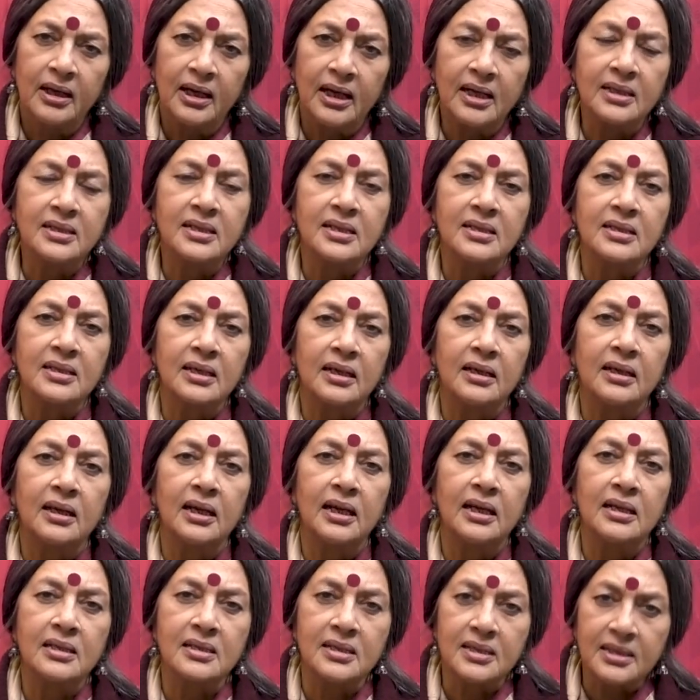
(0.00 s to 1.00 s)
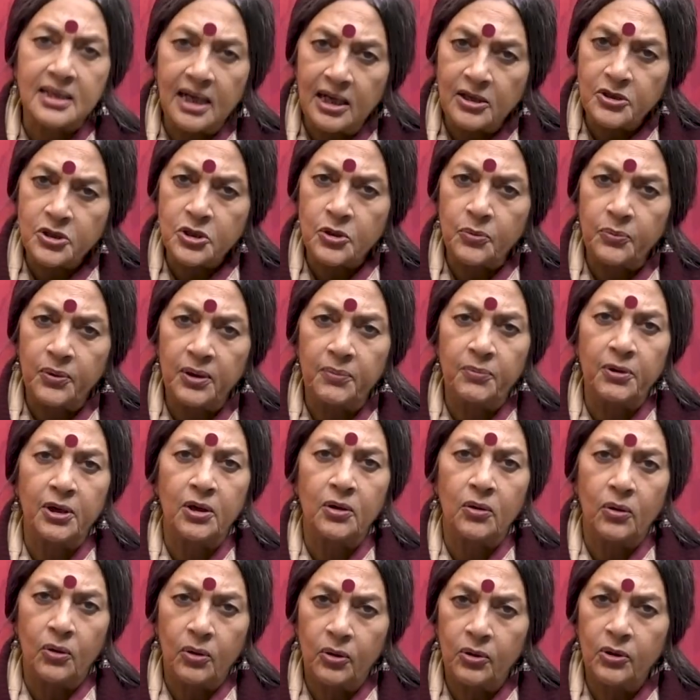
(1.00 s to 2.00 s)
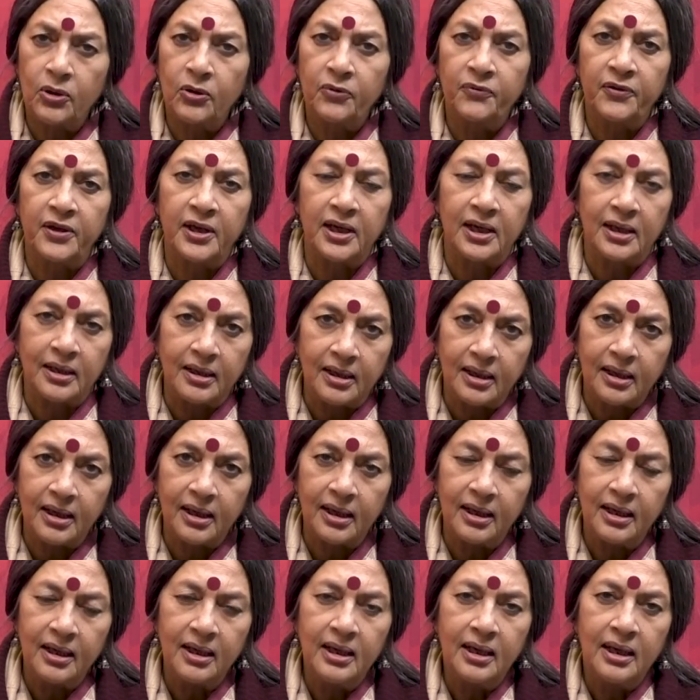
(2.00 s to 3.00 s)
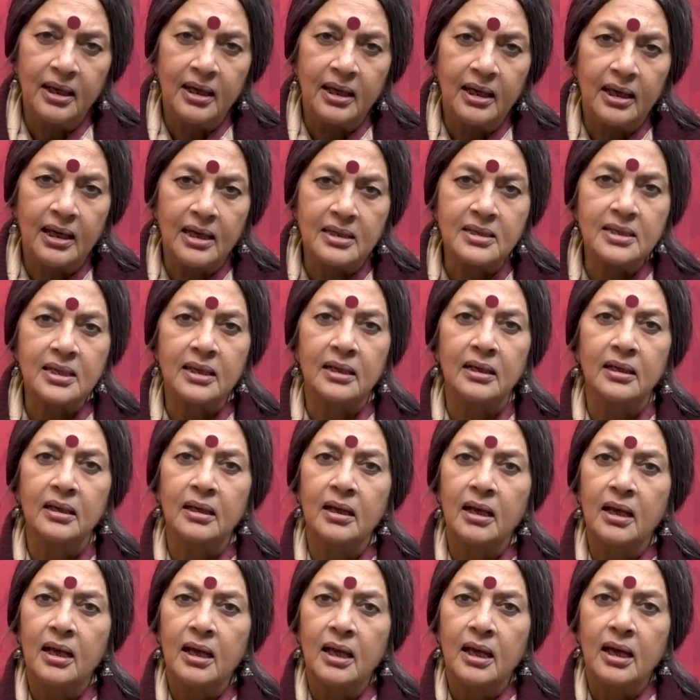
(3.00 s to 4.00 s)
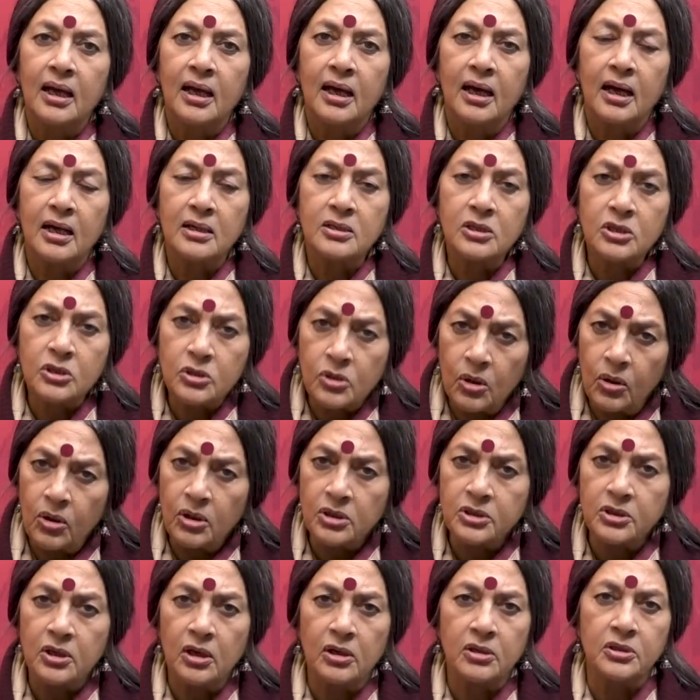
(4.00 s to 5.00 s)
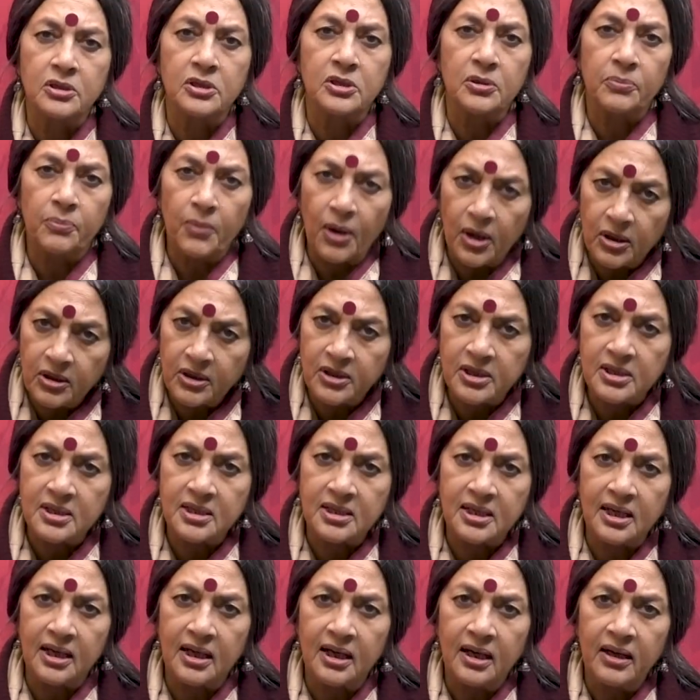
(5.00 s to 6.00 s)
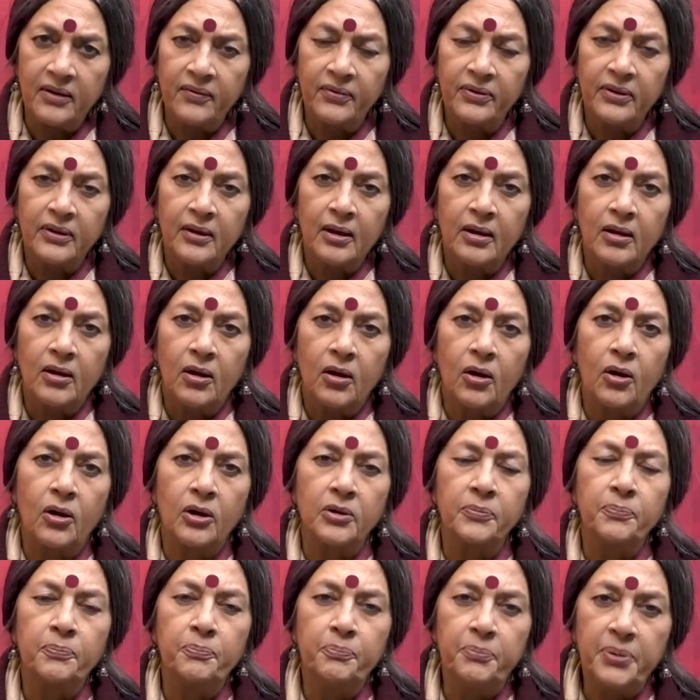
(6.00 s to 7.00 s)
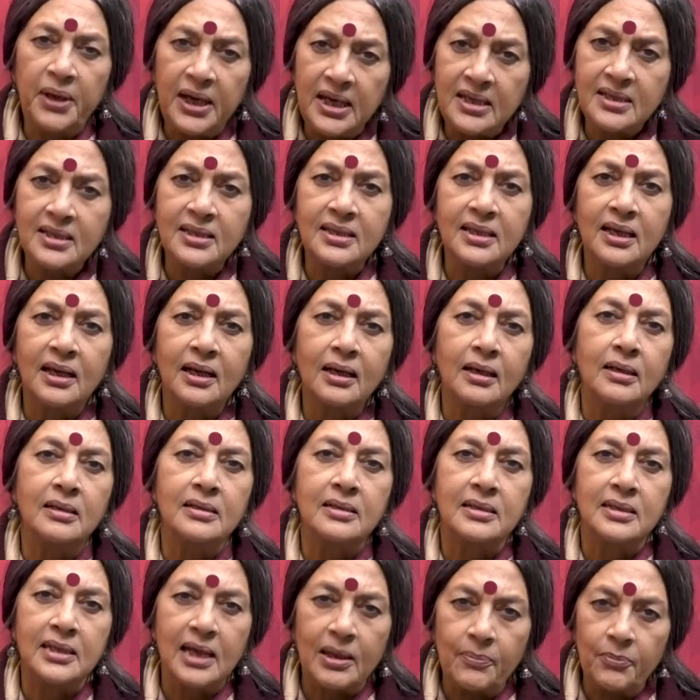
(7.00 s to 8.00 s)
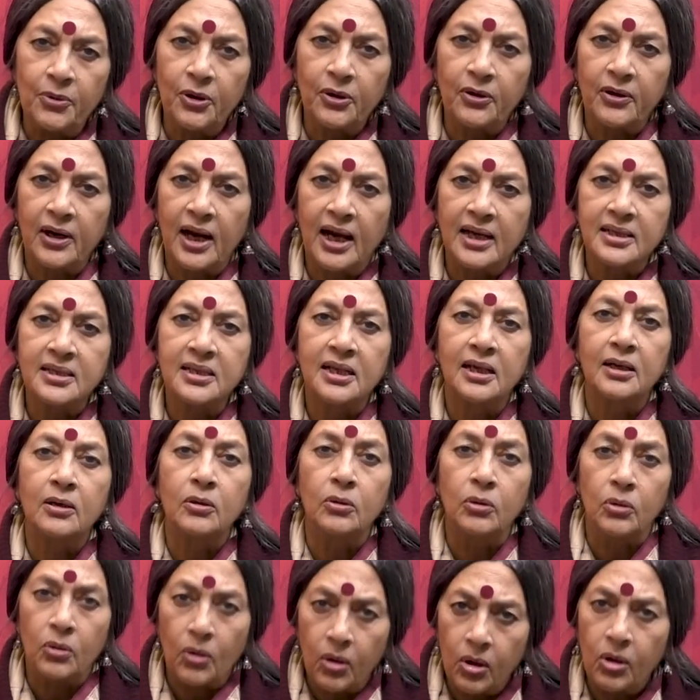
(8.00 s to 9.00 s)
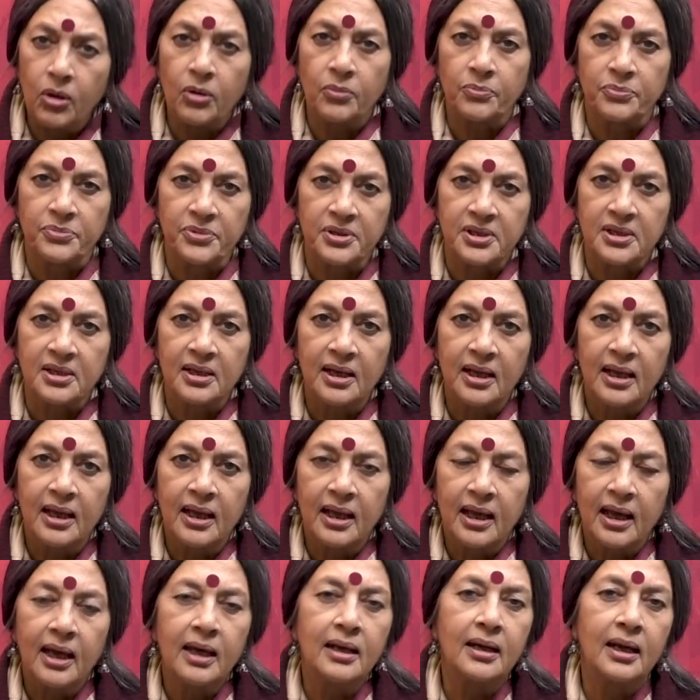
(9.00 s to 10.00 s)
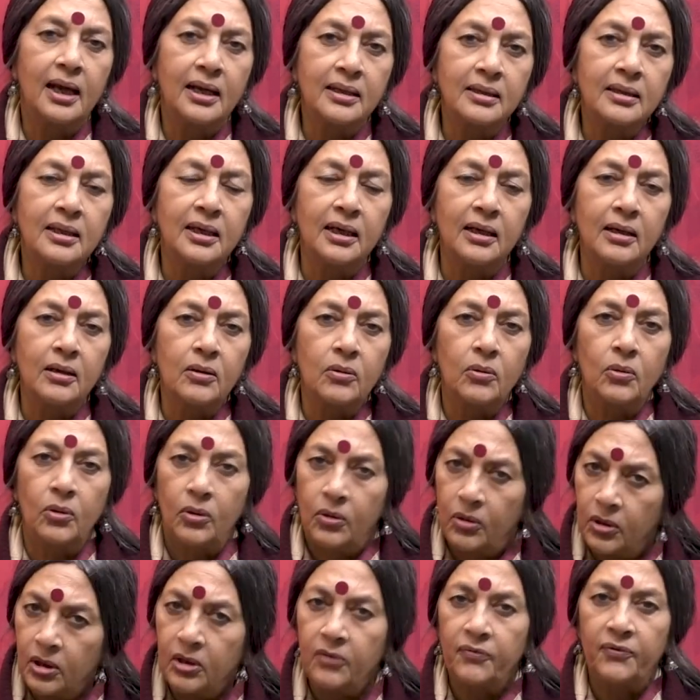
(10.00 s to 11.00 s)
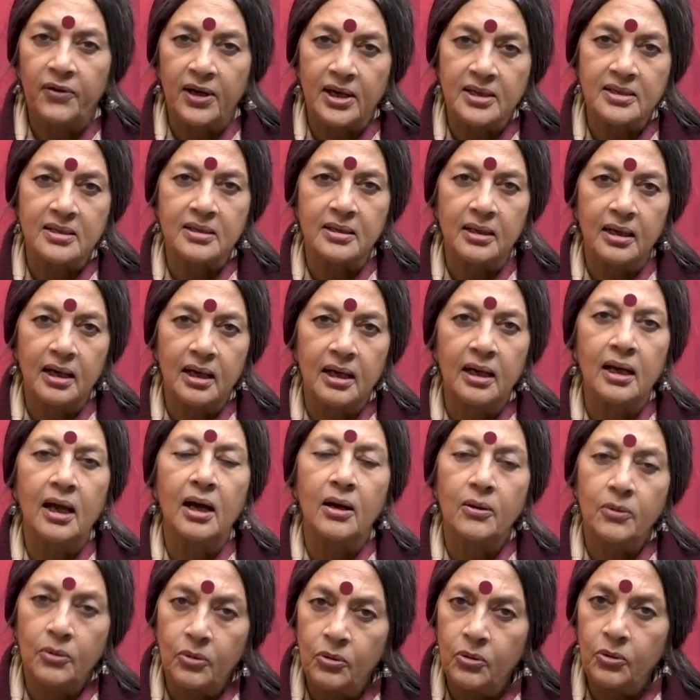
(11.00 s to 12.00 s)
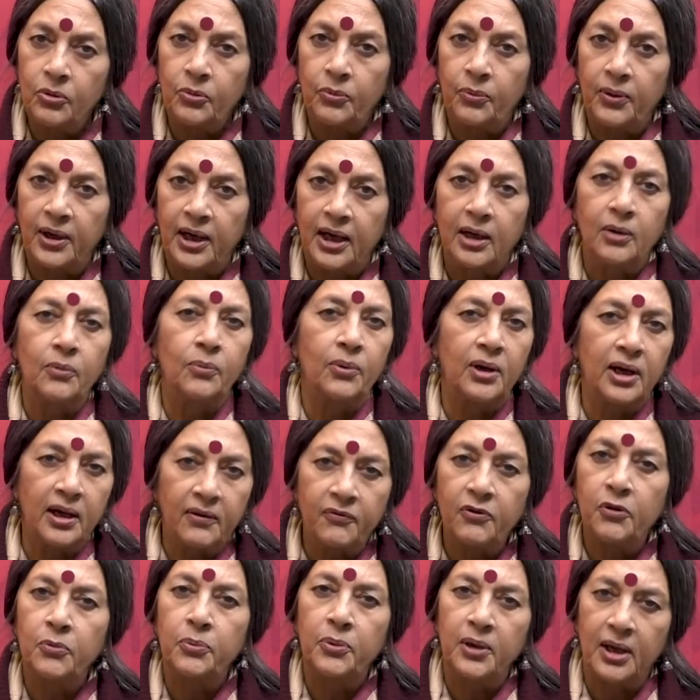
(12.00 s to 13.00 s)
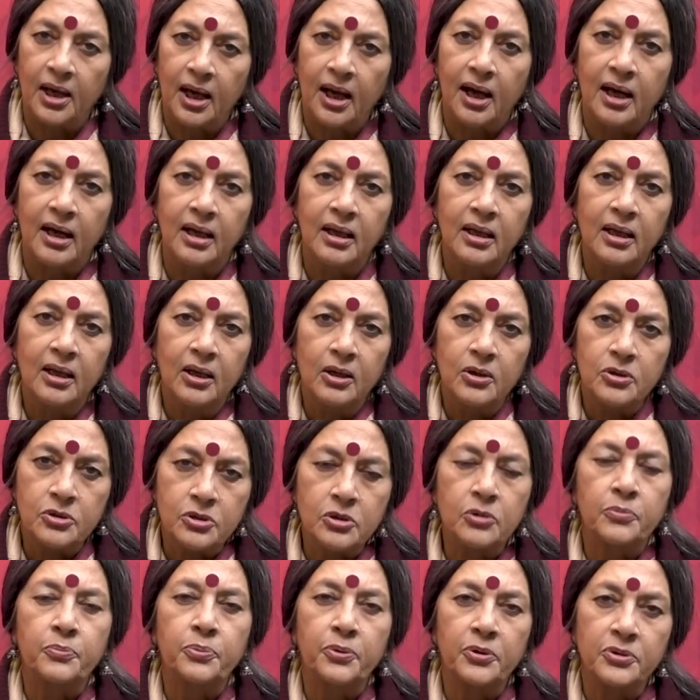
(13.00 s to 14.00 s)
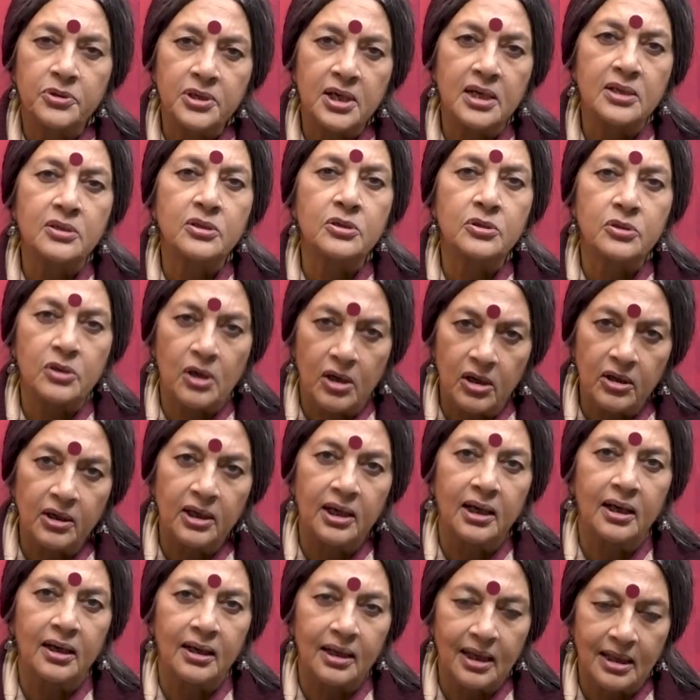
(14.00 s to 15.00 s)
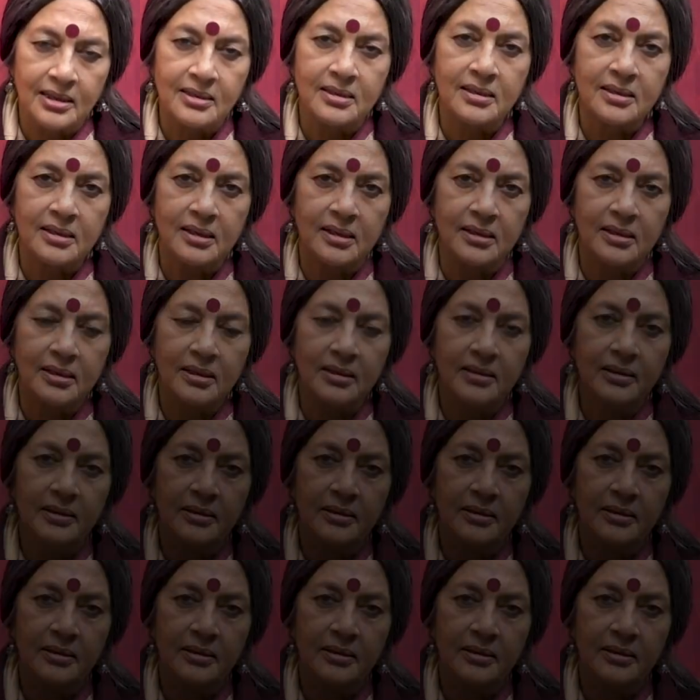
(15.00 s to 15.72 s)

It is an insult to women all over India. It's an assault on democracy, on basic democratic norms. And I think all of us, in our own way and wherever we are, should protest strongly against it.